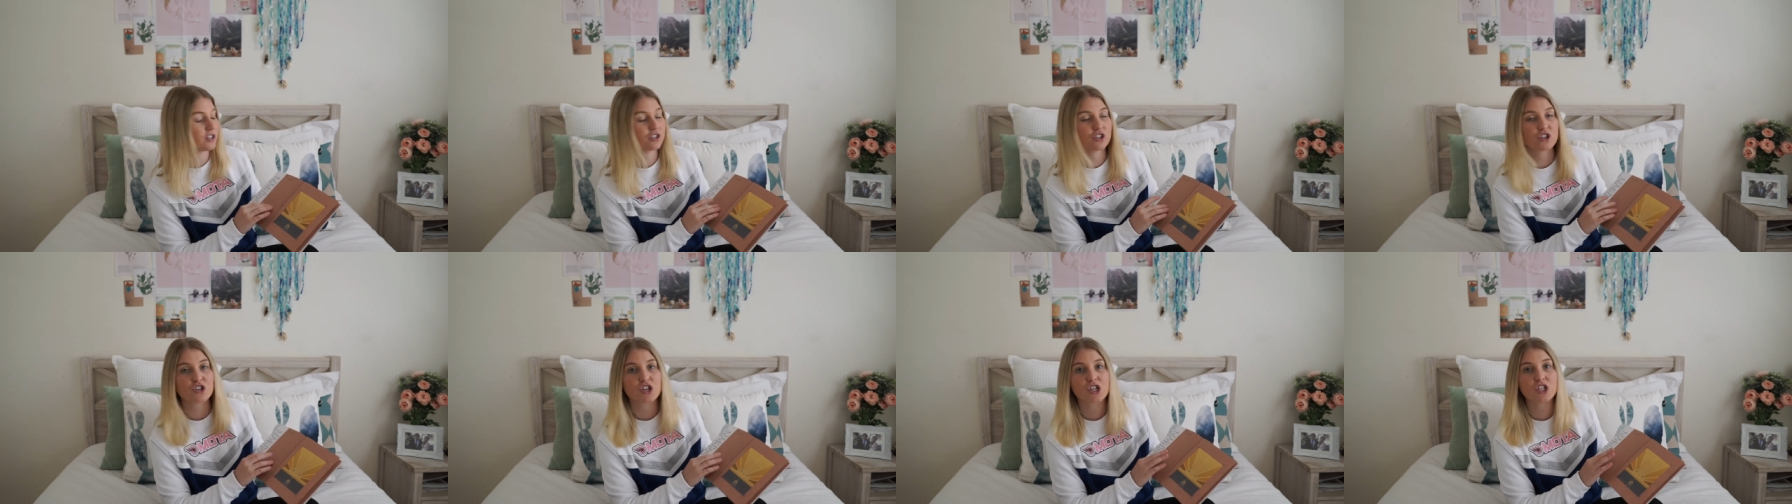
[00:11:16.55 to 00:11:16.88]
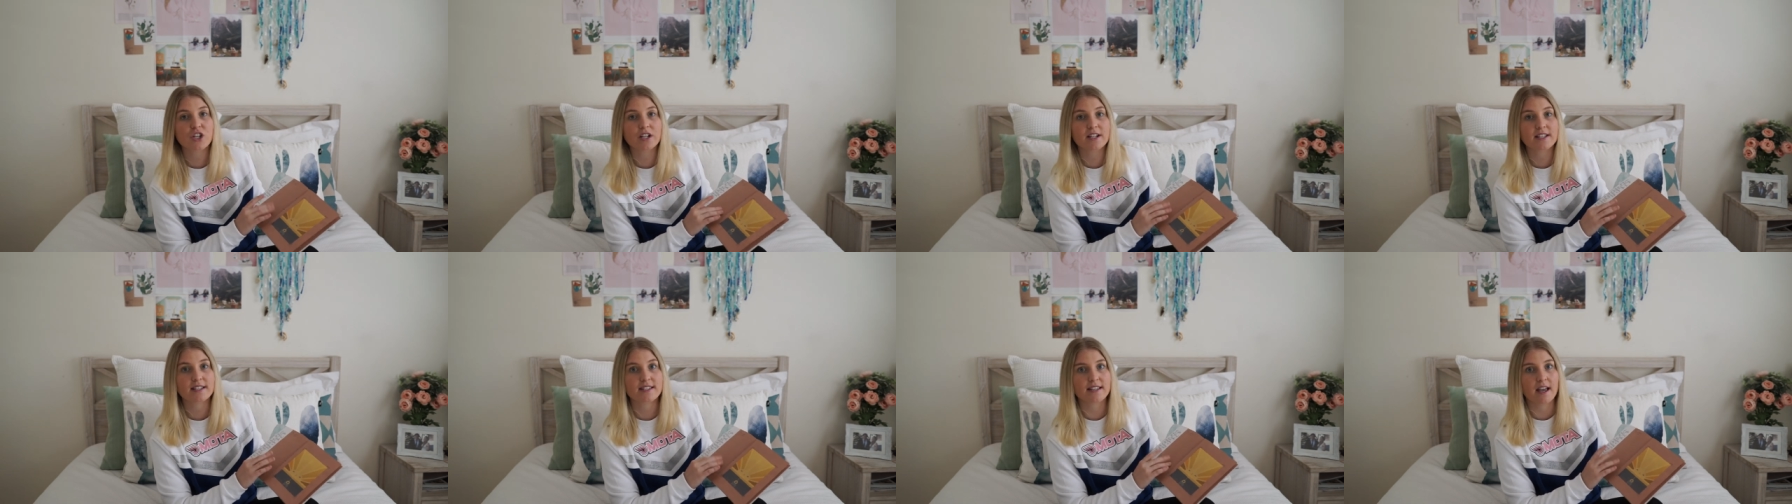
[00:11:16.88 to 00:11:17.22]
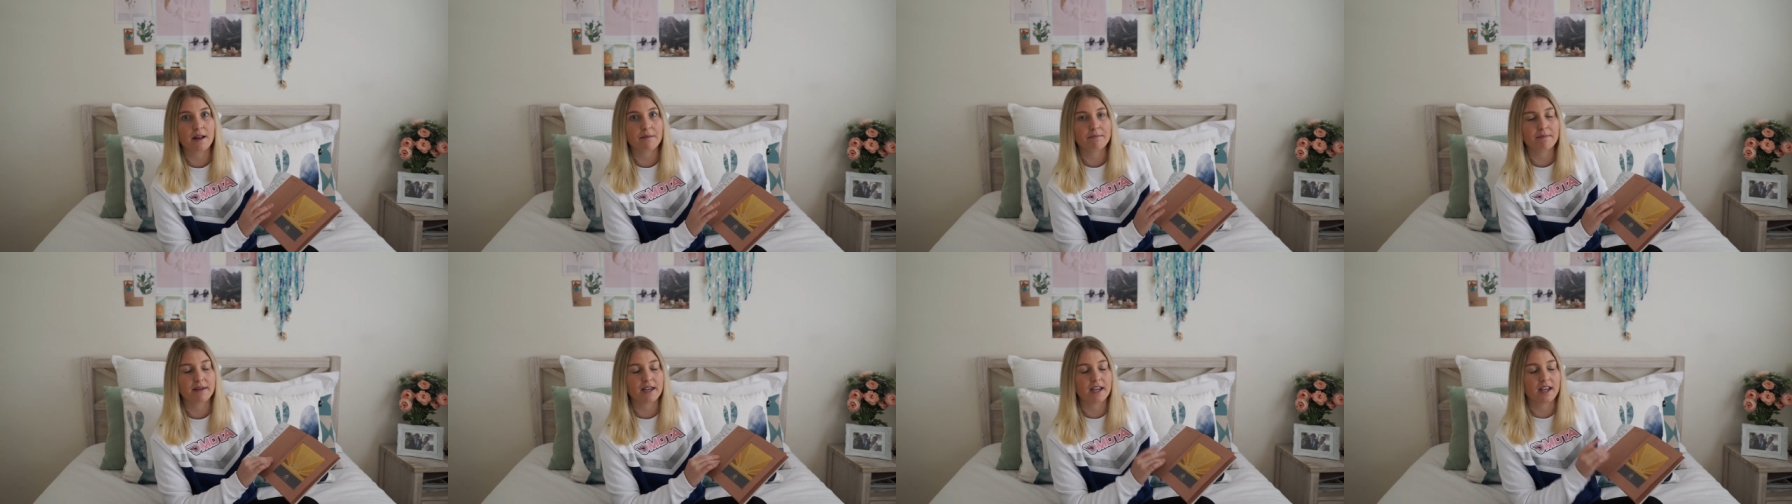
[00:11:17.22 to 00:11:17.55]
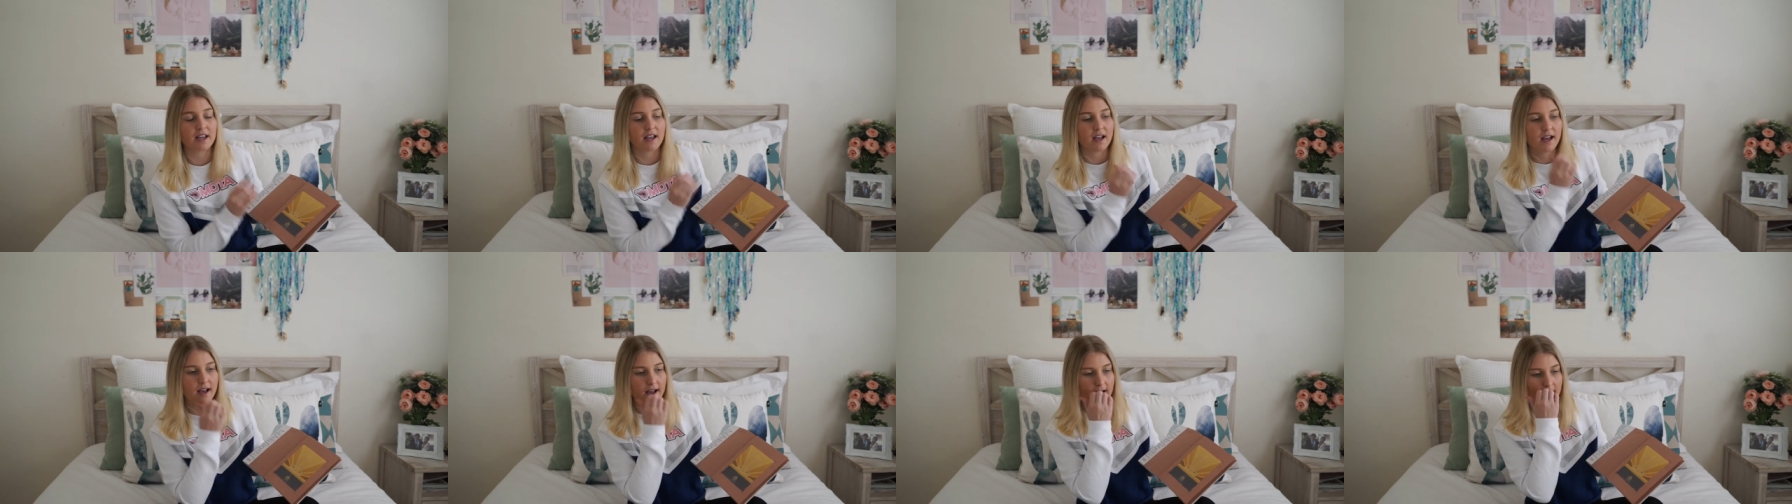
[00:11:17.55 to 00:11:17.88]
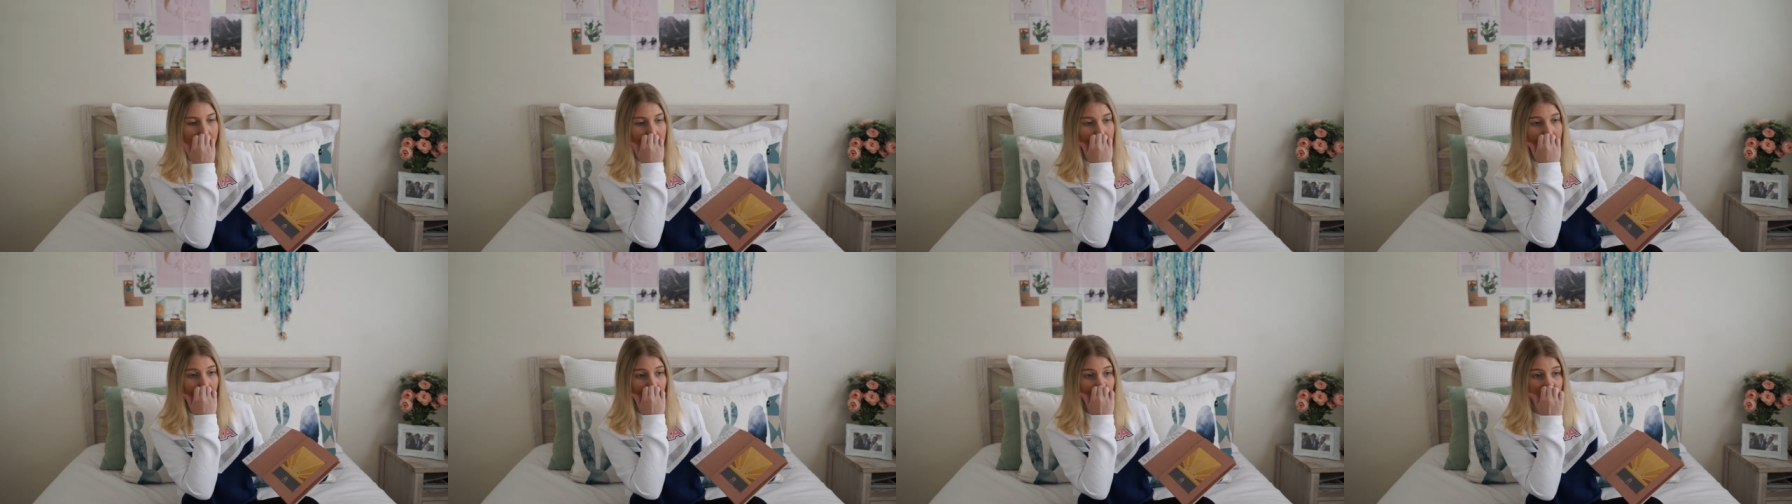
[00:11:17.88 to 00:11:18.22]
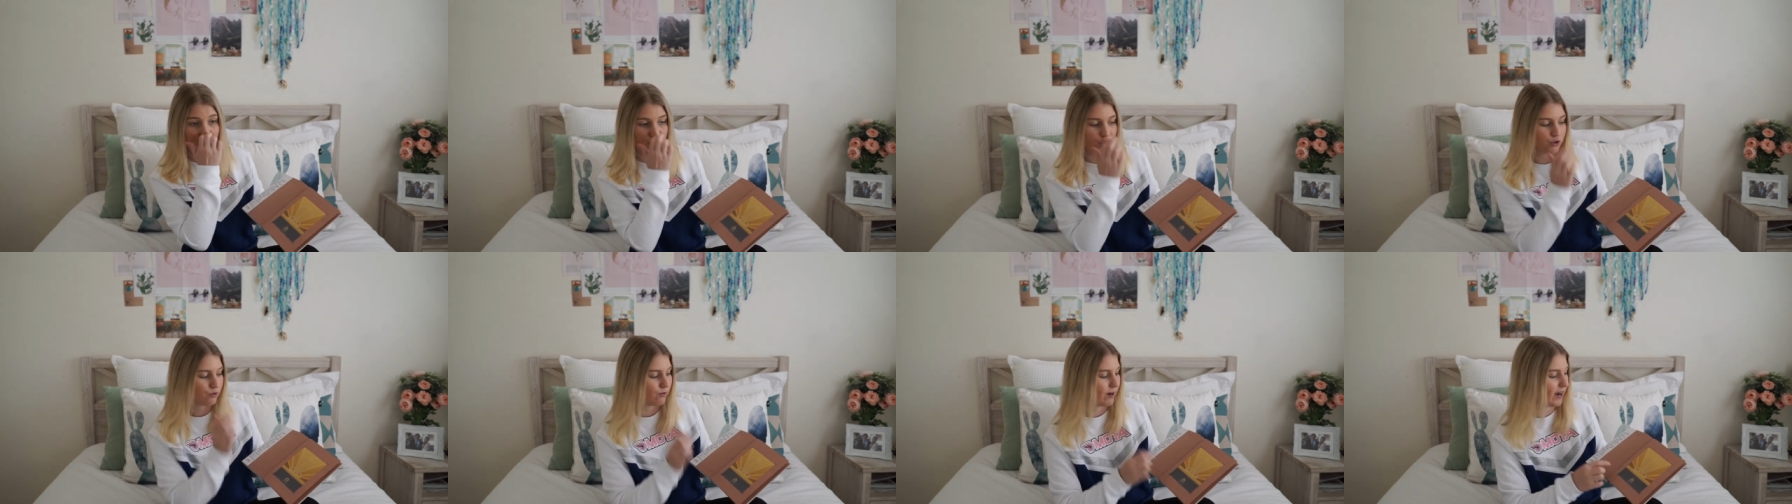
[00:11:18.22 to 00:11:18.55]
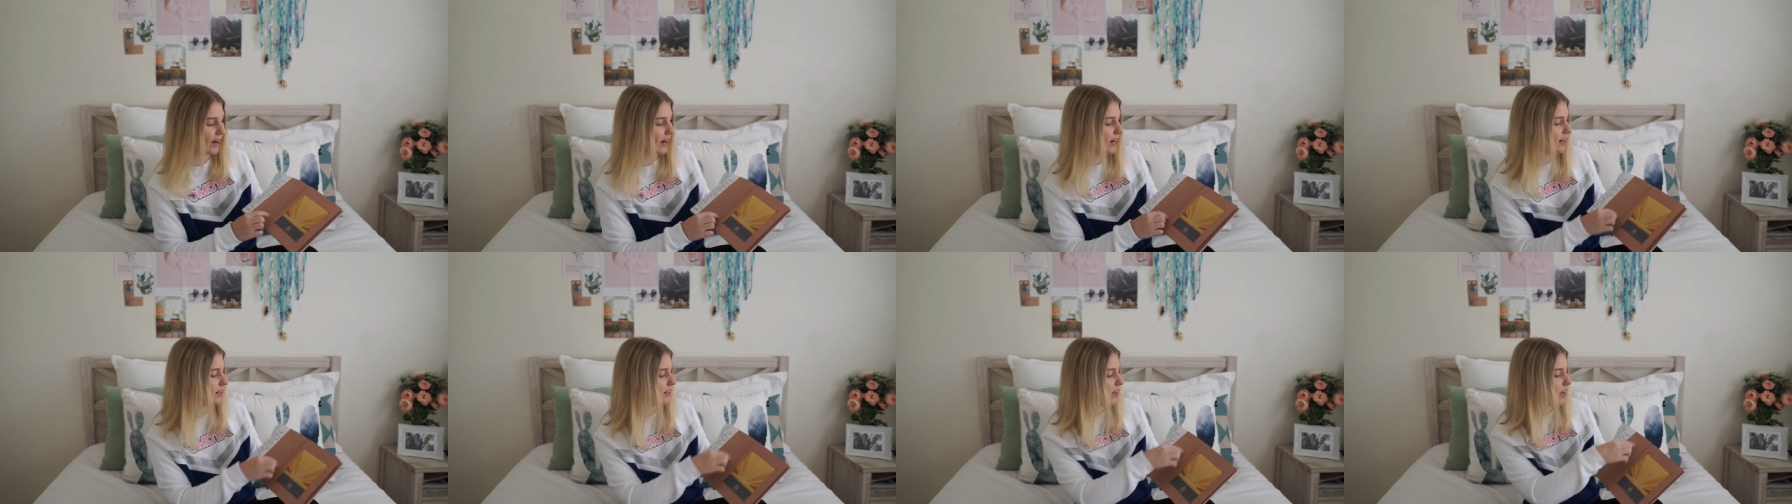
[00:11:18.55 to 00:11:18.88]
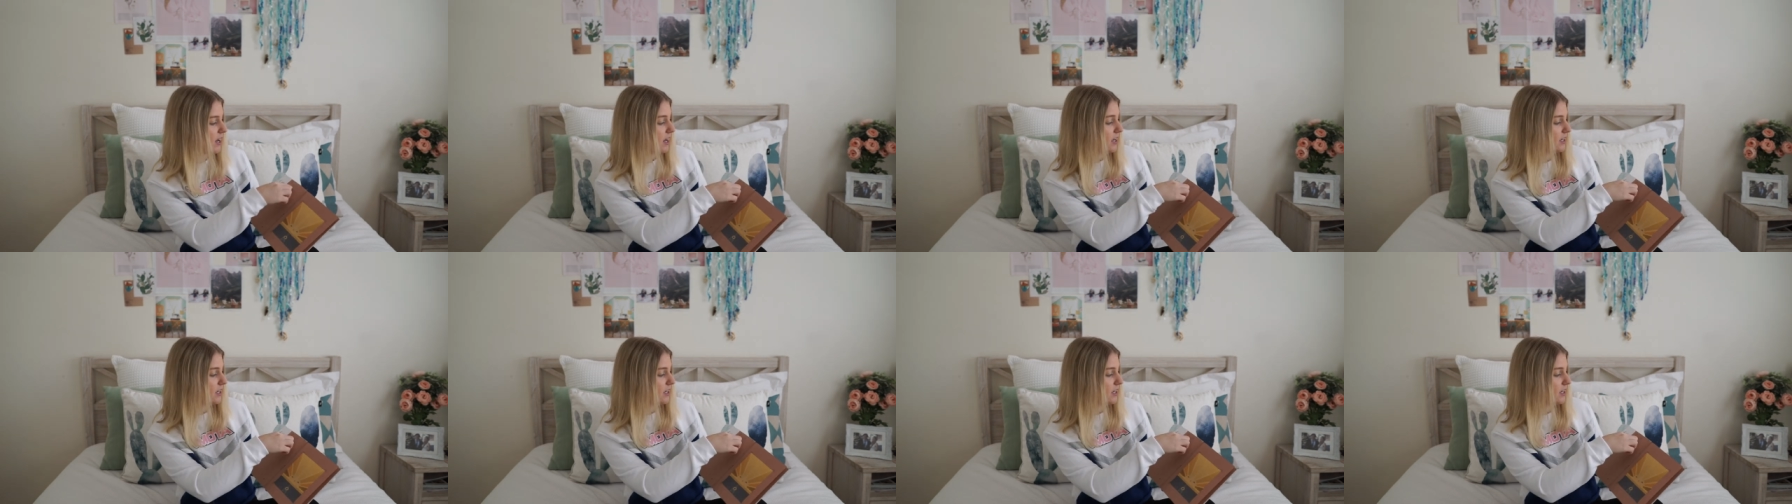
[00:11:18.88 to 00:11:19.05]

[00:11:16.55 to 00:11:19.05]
so she's going to send me um, books to read.